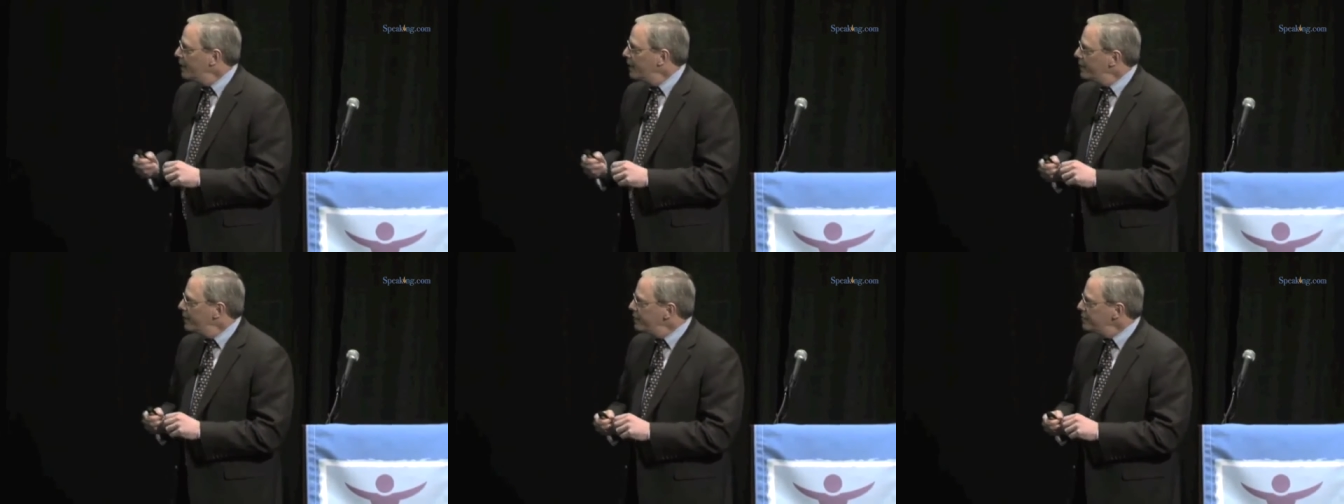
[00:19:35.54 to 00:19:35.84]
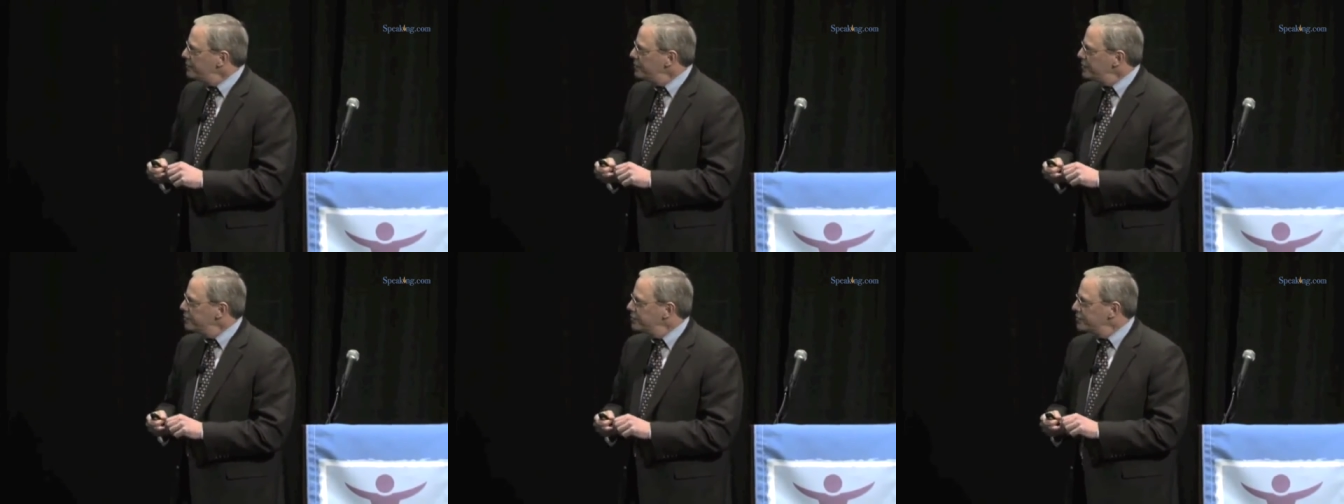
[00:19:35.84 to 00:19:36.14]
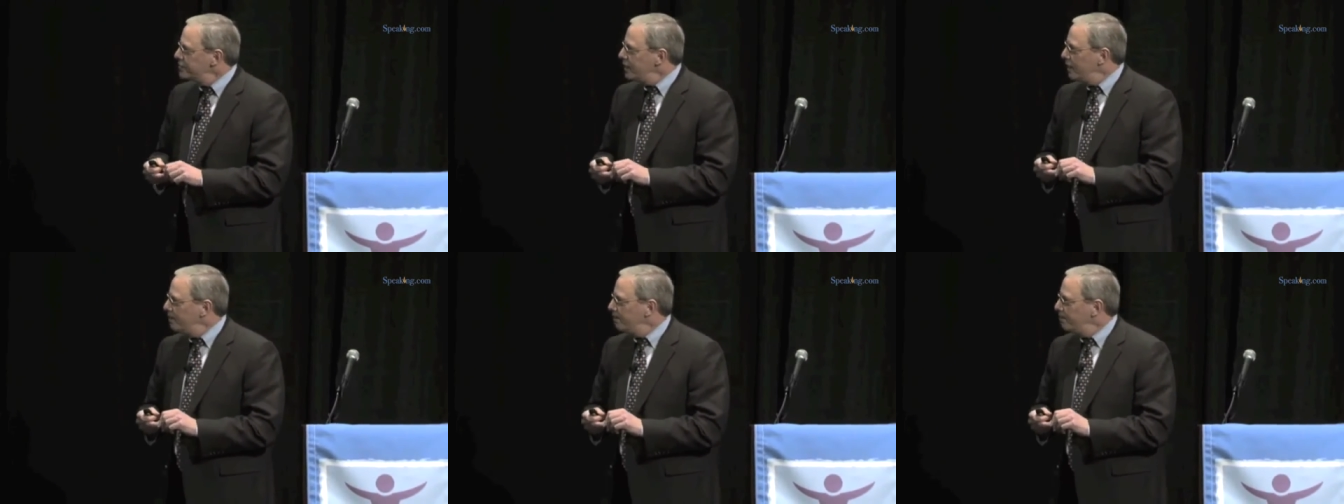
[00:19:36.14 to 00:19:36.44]
This
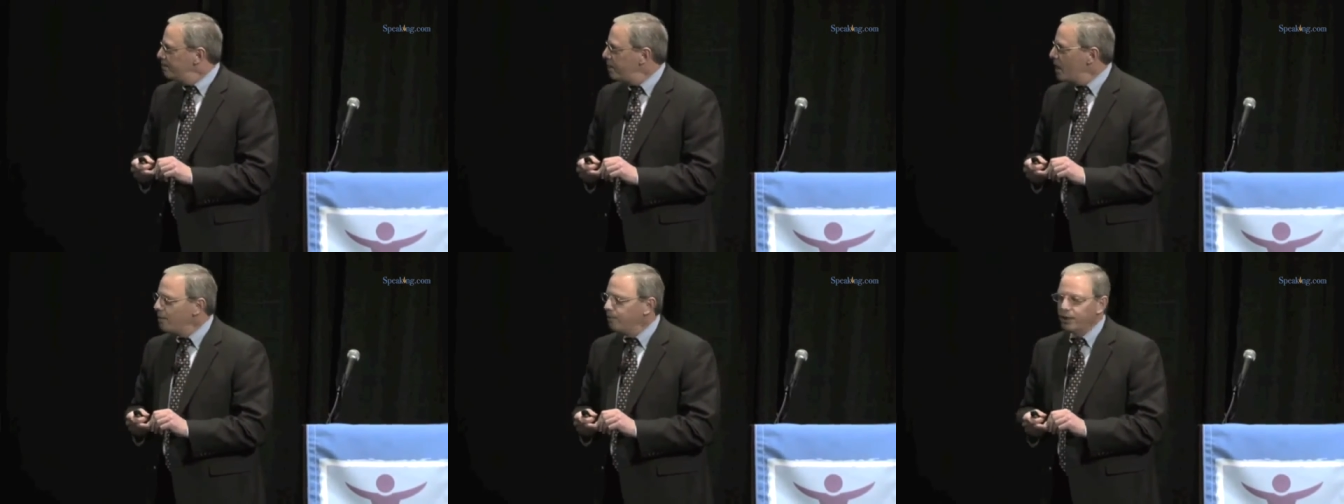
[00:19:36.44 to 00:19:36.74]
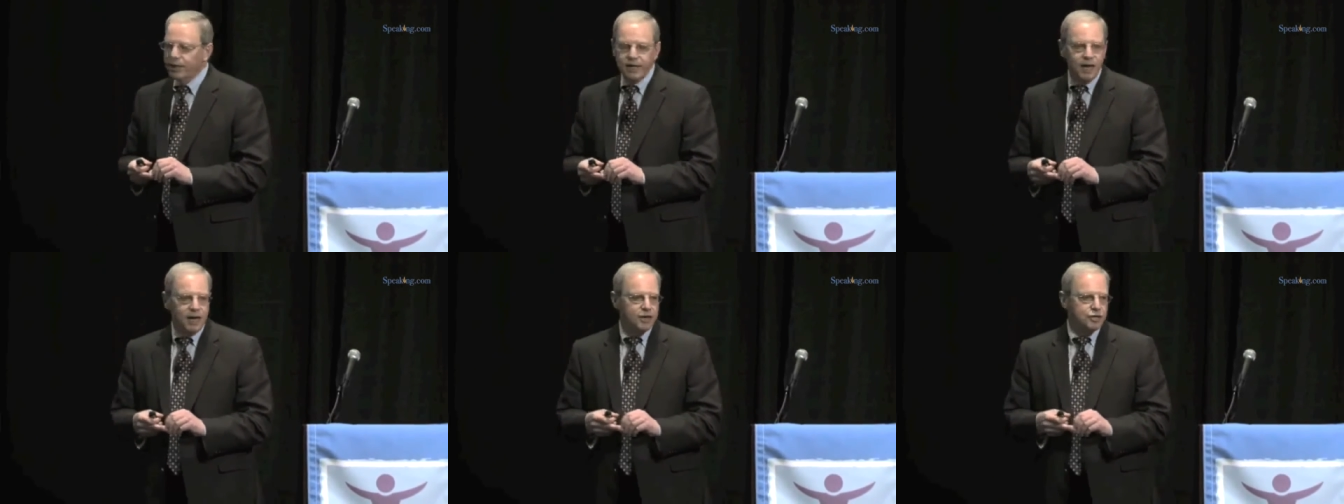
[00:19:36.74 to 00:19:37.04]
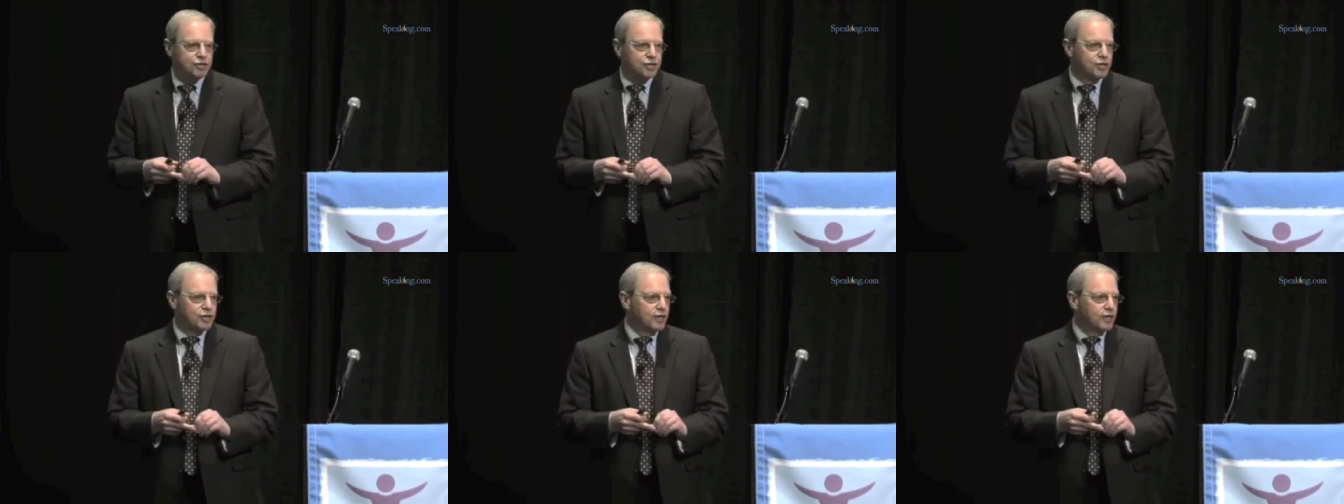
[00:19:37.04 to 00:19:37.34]
is a
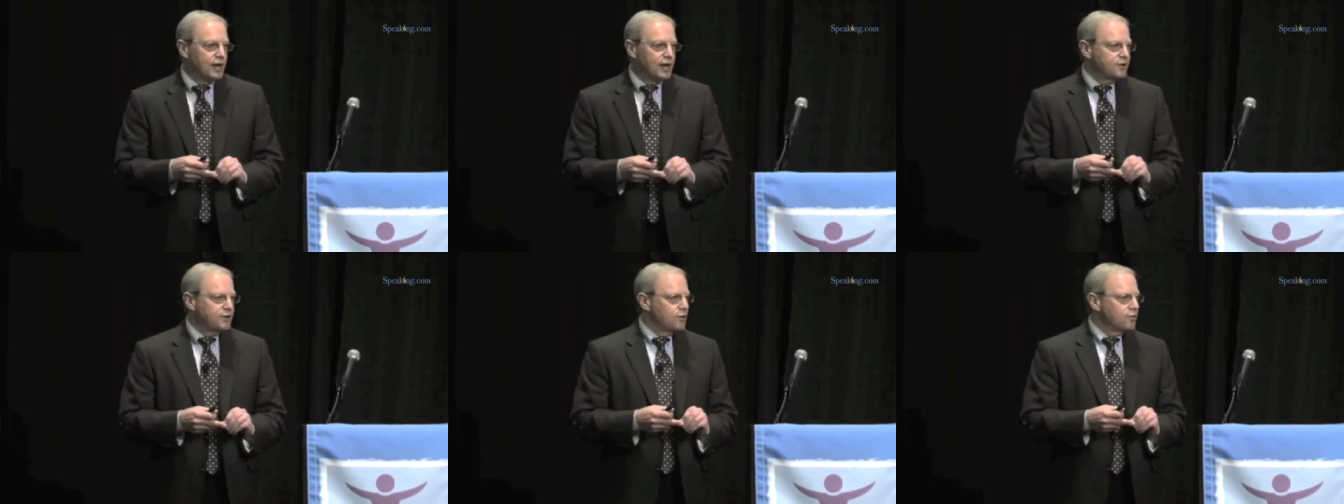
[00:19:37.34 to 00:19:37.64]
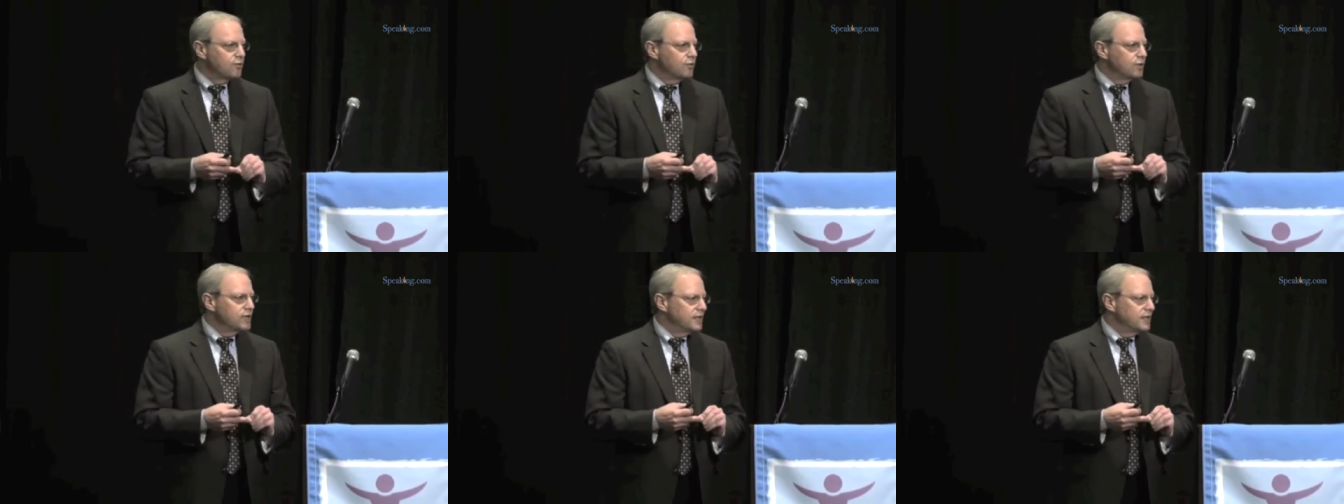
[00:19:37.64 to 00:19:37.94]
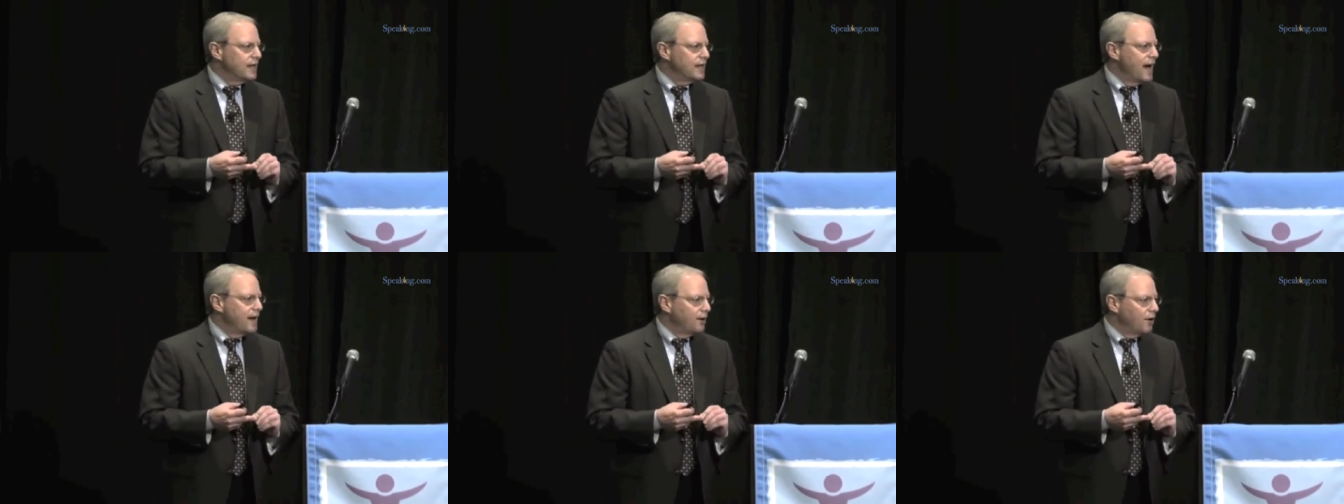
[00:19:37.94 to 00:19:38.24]
publication that I don't
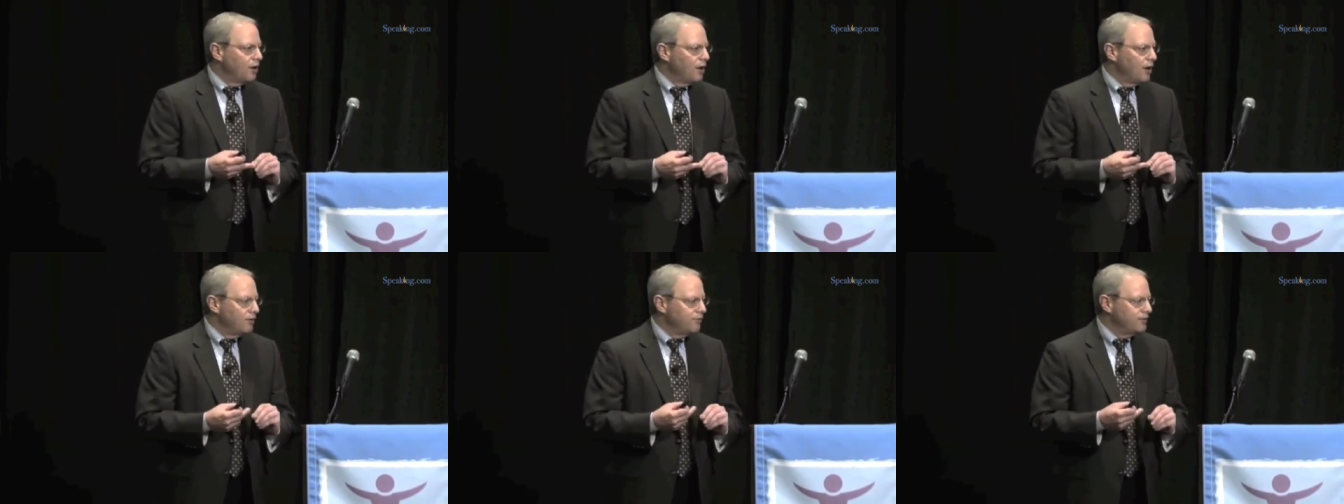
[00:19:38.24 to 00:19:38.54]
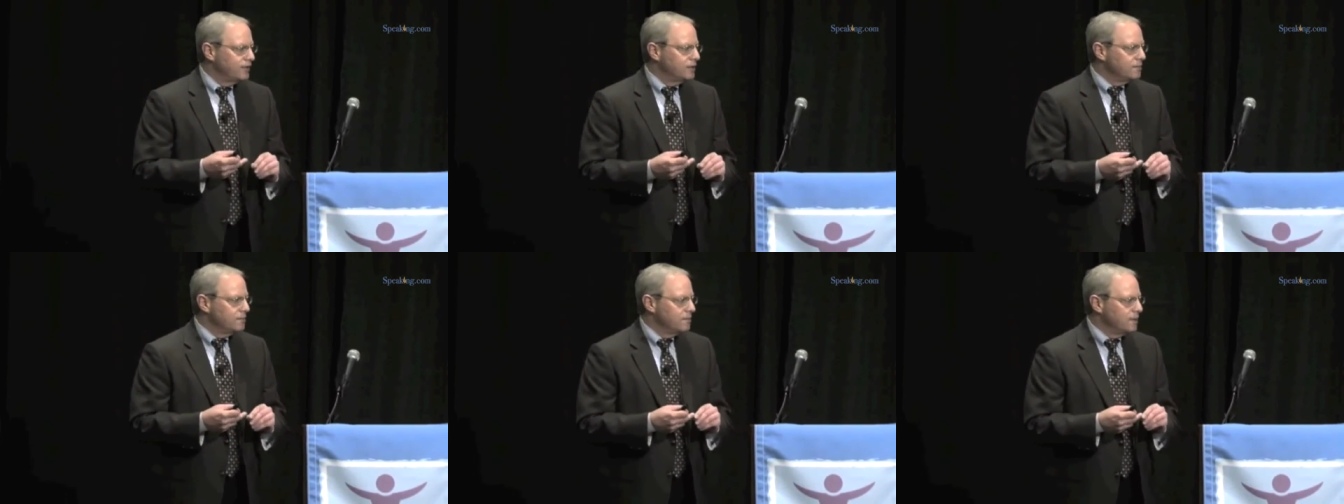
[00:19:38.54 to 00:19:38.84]
read that often,